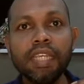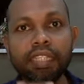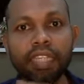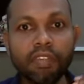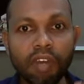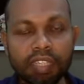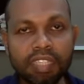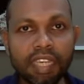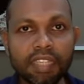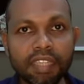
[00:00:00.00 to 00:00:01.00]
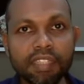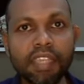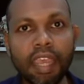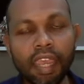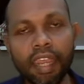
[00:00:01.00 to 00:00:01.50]
see what changes
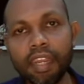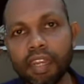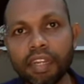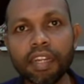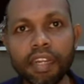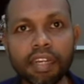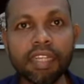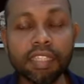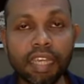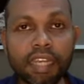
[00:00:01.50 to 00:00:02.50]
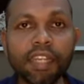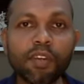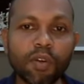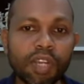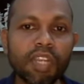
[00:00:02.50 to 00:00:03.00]
and design
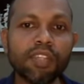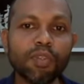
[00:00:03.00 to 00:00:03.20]
accordingly.